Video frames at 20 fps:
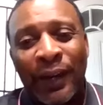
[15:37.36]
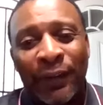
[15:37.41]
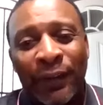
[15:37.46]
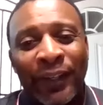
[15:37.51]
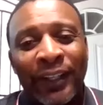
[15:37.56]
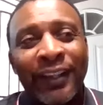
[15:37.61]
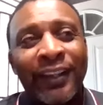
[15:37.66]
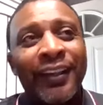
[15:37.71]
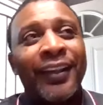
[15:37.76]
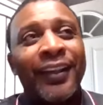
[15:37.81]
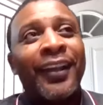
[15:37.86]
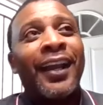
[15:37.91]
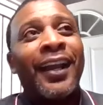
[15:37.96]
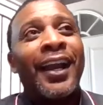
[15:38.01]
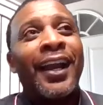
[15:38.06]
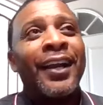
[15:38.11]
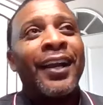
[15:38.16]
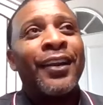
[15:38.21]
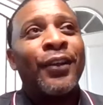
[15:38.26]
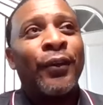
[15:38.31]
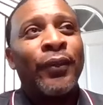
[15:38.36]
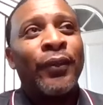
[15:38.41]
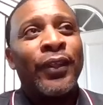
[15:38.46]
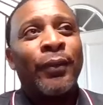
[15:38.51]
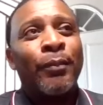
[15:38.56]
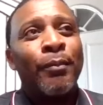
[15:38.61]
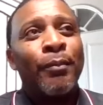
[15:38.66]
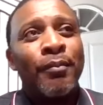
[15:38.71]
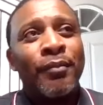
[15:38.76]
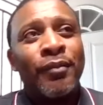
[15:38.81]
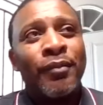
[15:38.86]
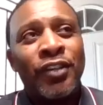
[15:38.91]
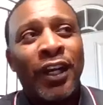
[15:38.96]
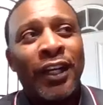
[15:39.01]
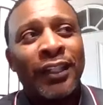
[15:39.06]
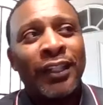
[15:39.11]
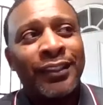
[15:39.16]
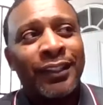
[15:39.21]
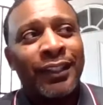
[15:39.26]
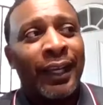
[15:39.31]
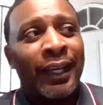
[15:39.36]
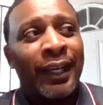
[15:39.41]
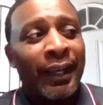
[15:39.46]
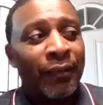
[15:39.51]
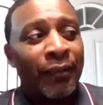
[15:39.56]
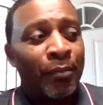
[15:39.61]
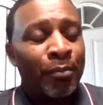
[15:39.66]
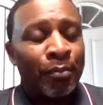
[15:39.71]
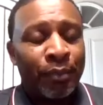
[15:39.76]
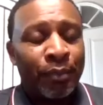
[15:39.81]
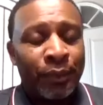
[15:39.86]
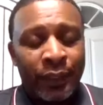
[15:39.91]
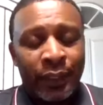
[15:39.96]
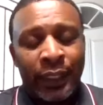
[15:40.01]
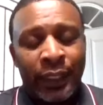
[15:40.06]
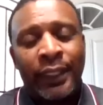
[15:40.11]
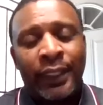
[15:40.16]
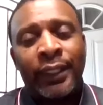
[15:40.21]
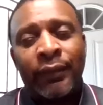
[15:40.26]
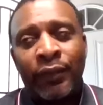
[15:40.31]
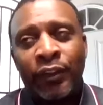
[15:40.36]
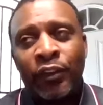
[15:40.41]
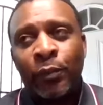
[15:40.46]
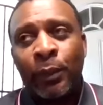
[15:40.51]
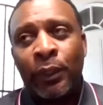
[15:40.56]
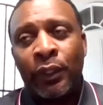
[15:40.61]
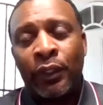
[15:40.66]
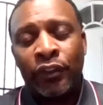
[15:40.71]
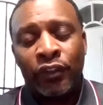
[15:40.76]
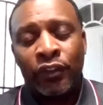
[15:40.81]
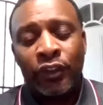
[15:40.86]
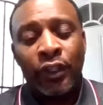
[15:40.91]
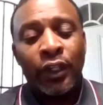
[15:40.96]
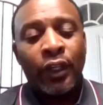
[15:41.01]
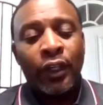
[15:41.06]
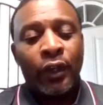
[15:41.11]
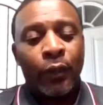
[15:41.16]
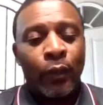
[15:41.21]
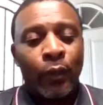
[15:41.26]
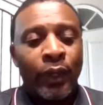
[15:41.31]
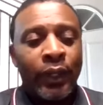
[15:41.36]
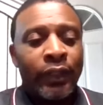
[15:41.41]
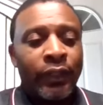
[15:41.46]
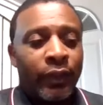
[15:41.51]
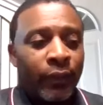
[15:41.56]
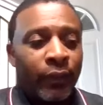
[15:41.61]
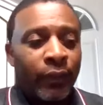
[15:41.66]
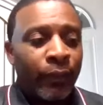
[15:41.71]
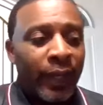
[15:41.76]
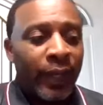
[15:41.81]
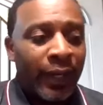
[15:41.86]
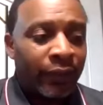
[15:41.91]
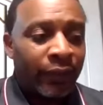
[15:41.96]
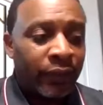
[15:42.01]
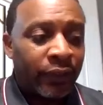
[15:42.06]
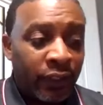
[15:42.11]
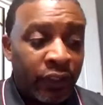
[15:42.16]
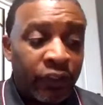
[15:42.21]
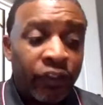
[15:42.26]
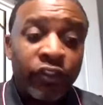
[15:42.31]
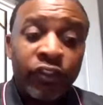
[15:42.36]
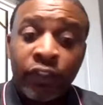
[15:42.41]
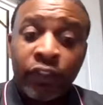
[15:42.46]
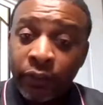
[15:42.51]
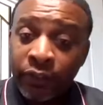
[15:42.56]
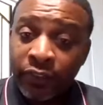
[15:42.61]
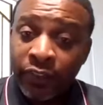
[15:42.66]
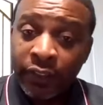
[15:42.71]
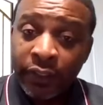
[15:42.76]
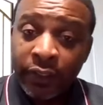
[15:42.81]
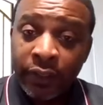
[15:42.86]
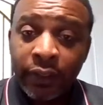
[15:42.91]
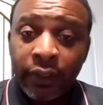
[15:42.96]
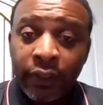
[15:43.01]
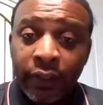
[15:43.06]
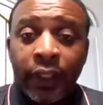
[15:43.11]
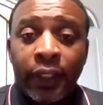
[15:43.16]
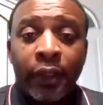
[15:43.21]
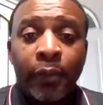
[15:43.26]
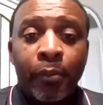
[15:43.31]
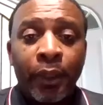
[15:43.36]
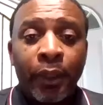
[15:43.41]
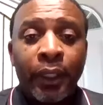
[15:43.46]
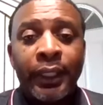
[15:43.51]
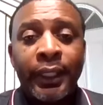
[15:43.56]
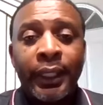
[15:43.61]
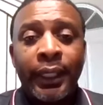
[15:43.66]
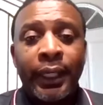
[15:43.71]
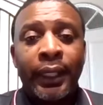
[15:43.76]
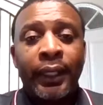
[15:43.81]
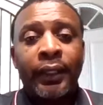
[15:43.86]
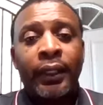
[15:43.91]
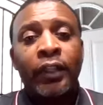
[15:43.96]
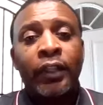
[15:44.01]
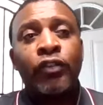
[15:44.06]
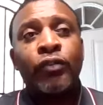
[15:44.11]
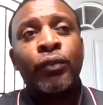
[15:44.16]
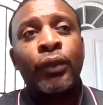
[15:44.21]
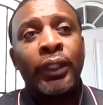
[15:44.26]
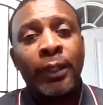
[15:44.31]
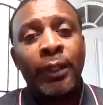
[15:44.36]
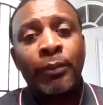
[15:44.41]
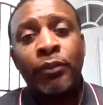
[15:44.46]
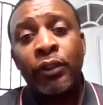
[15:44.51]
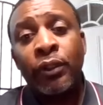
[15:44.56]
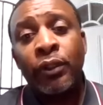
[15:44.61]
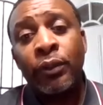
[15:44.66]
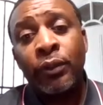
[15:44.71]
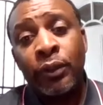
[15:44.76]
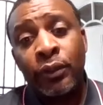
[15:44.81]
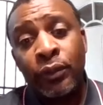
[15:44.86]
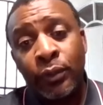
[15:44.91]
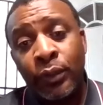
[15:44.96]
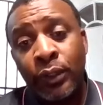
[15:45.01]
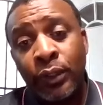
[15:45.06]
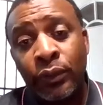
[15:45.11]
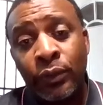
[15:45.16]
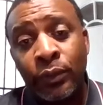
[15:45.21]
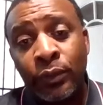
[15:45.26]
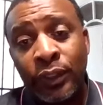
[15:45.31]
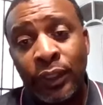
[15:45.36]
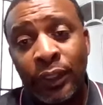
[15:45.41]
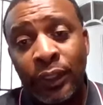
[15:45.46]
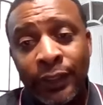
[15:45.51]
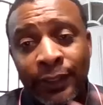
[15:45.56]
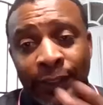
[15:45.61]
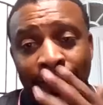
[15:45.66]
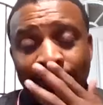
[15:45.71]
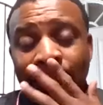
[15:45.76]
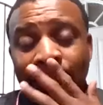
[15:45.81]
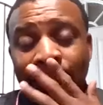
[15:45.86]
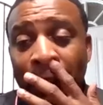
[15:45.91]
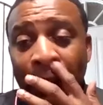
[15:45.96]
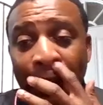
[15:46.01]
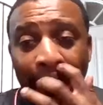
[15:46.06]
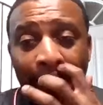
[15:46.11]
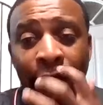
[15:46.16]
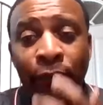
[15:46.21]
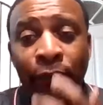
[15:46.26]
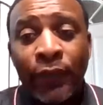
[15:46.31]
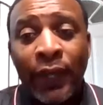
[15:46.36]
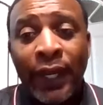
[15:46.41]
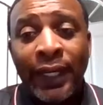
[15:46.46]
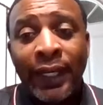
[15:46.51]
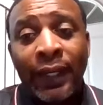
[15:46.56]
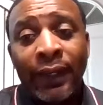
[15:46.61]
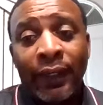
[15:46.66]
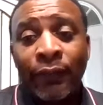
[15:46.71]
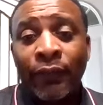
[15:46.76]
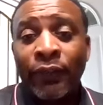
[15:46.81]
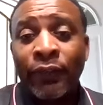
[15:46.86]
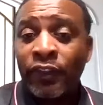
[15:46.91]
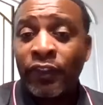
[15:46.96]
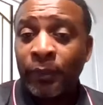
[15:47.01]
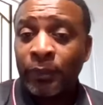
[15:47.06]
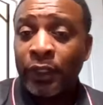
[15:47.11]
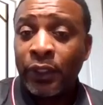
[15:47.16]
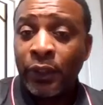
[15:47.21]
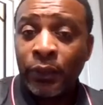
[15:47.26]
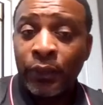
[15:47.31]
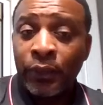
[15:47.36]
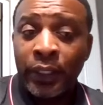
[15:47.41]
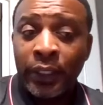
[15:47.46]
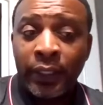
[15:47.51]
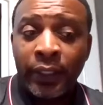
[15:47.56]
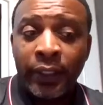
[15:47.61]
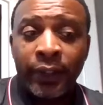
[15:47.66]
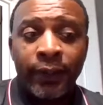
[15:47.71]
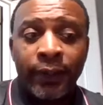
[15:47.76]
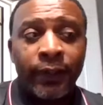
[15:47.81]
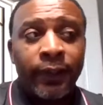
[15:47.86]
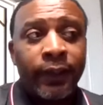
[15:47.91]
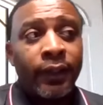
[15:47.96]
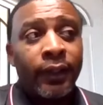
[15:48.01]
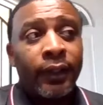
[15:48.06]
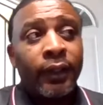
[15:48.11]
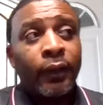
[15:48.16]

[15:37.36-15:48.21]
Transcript: requiring. I know that Josh and I have plenty of experience with route consulting, but again, it's really up to you to do your due diligence and find out if it's something you need.